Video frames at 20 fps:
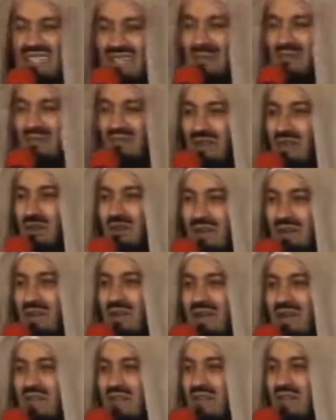Some of the
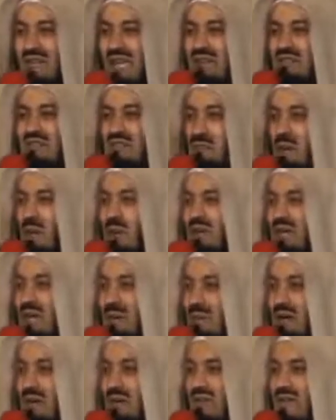ulama have spoken
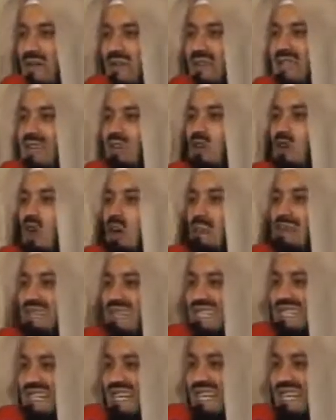about the common